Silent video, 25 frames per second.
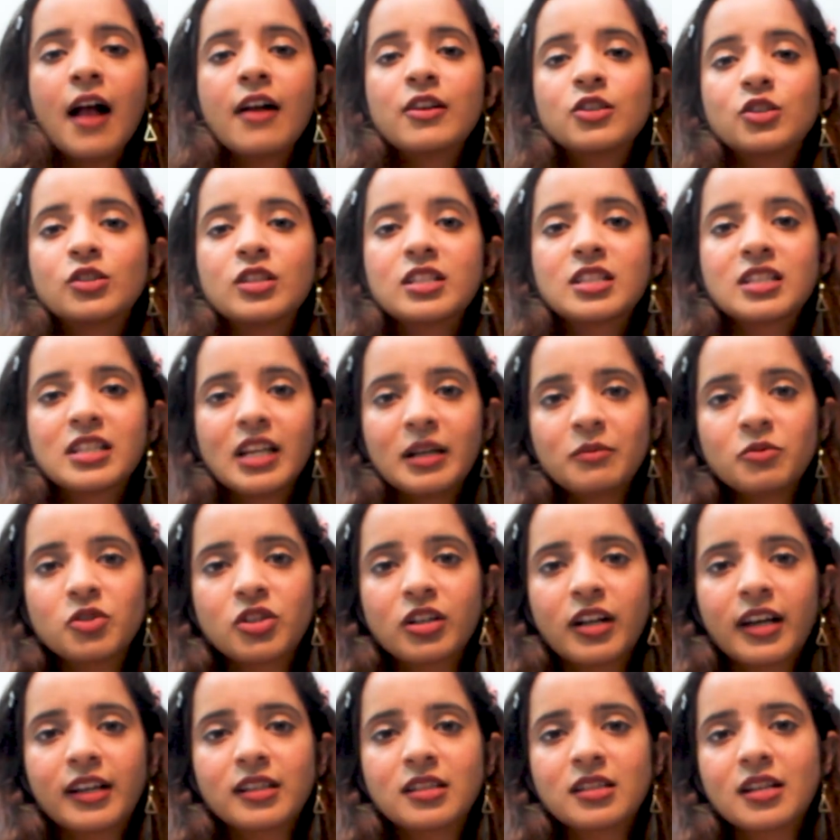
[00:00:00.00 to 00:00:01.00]
So the same
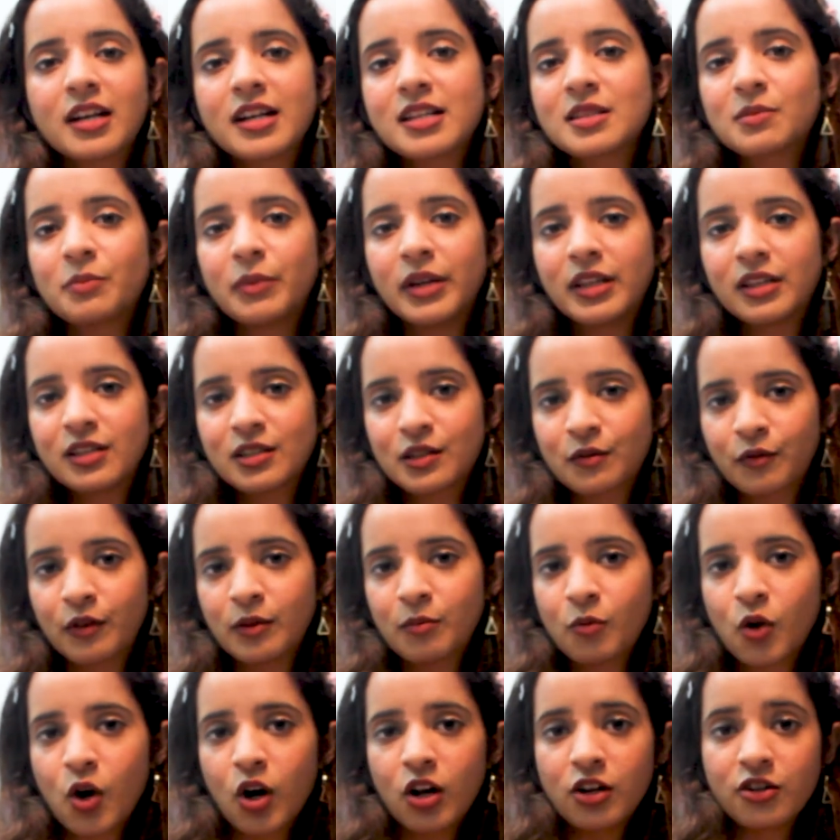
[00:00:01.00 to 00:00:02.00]
director has made this
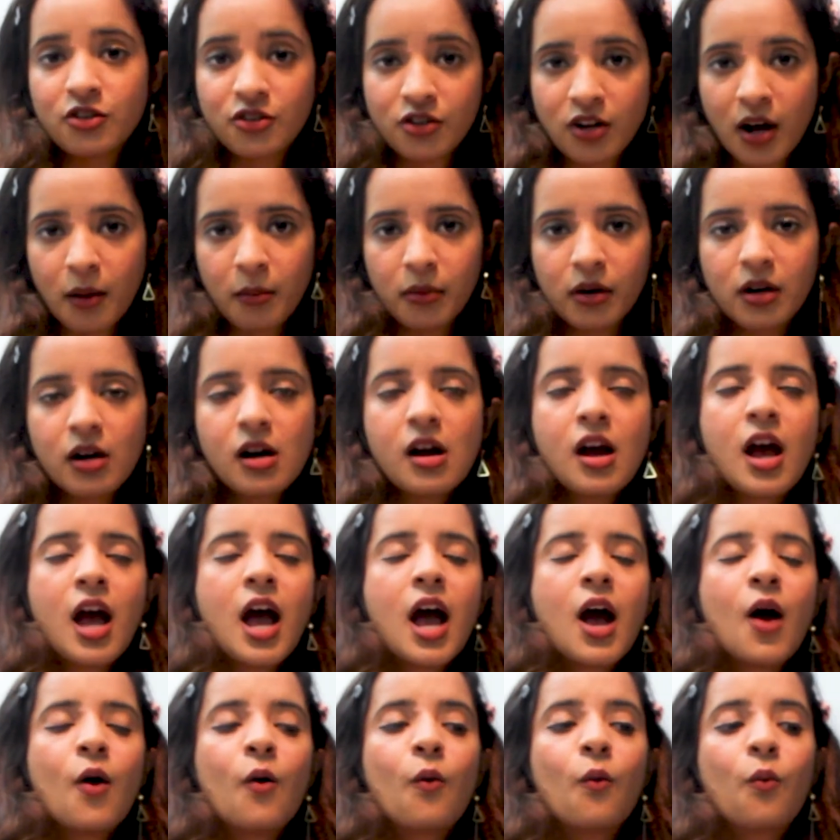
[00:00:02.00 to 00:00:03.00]
film called Rubber,
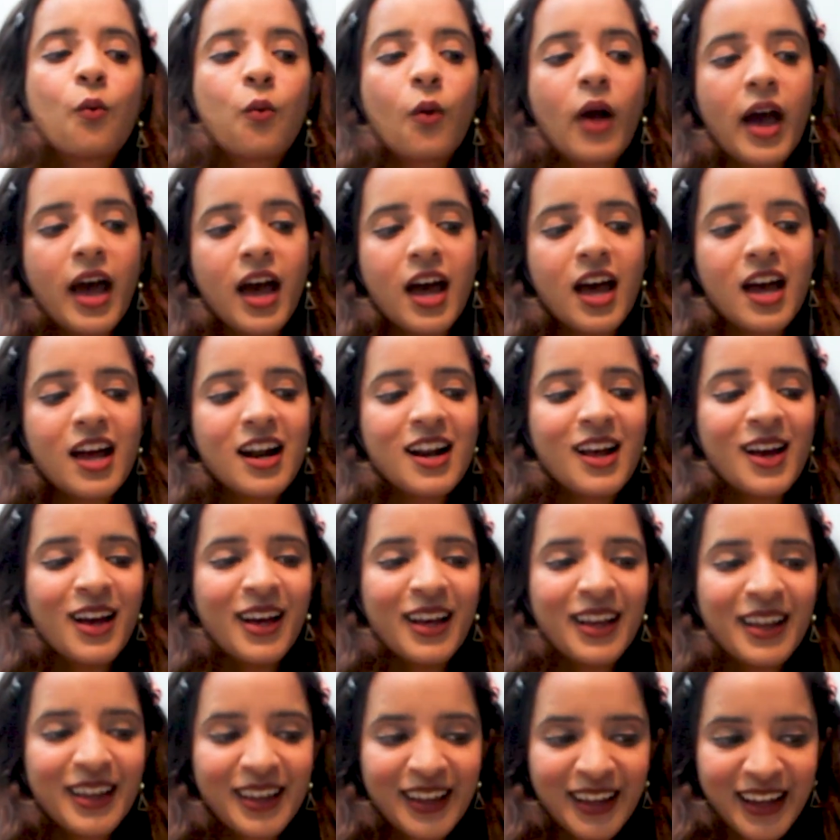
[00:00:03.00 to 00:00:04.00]
where
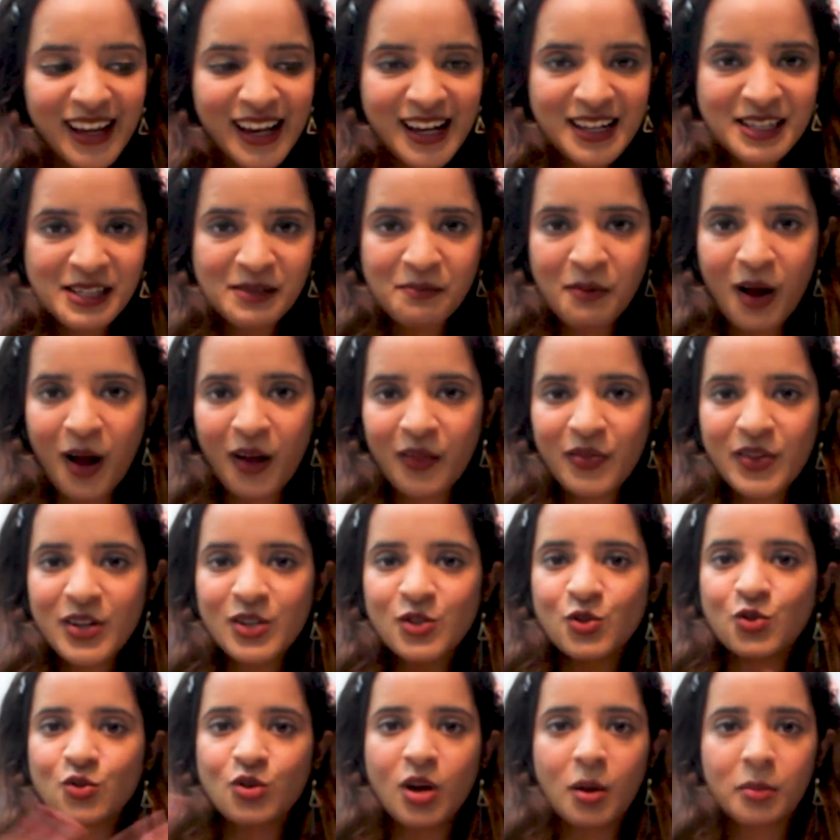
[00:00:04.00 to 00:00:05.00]
it's about
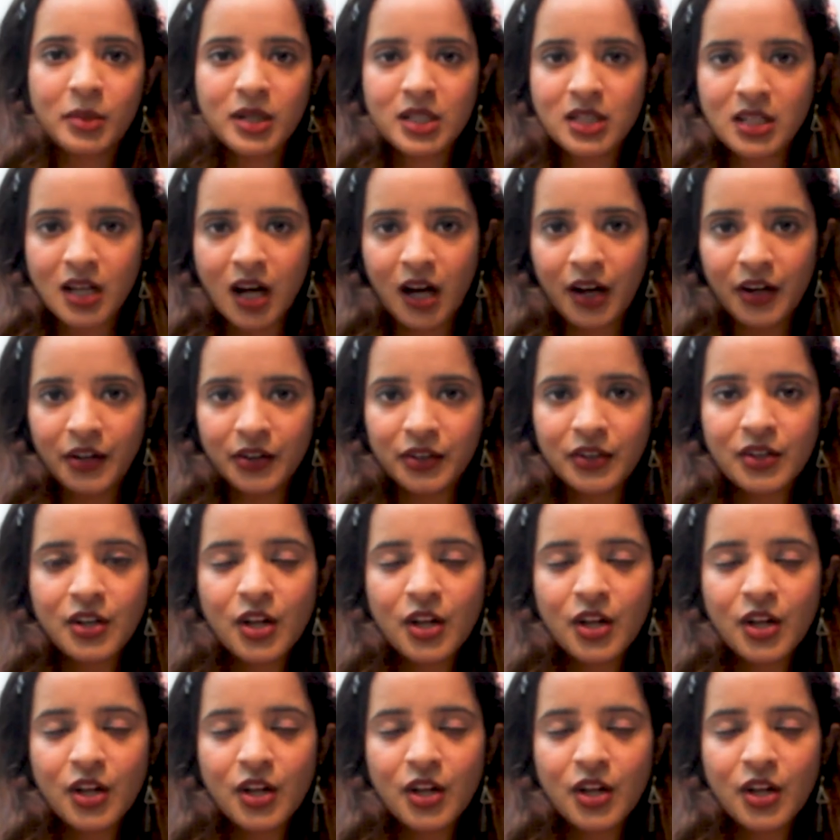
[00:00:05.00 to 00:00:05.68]
this rubber tire